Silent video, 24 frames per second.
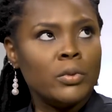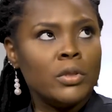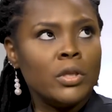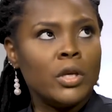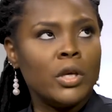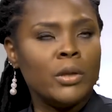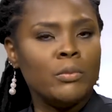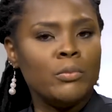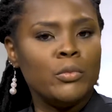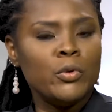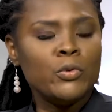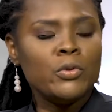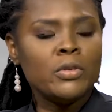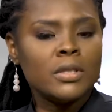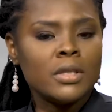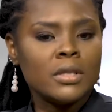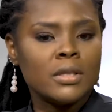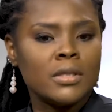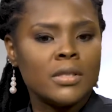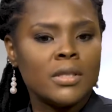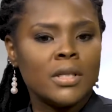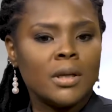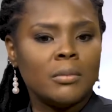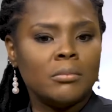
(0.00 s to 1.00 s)
your immune
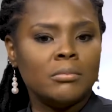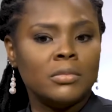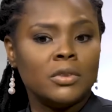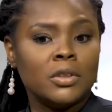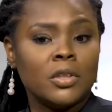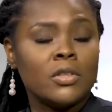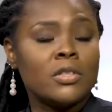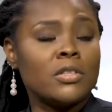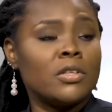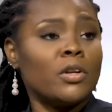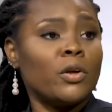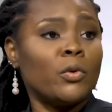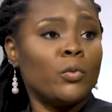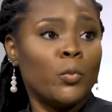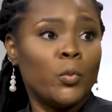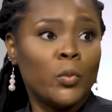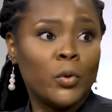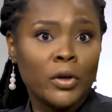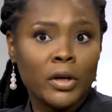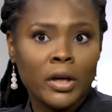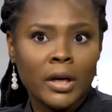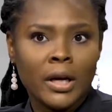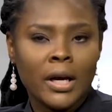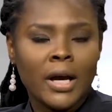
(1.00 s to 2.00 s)
system does not
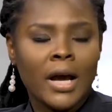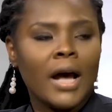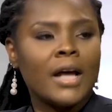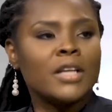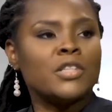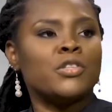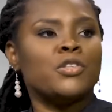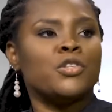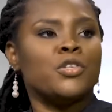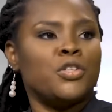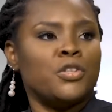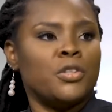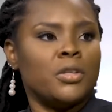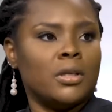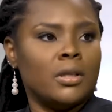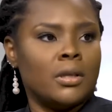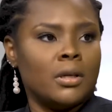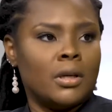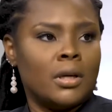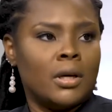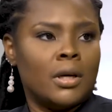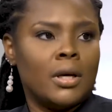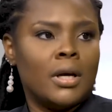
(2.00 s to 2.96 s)
work as it should.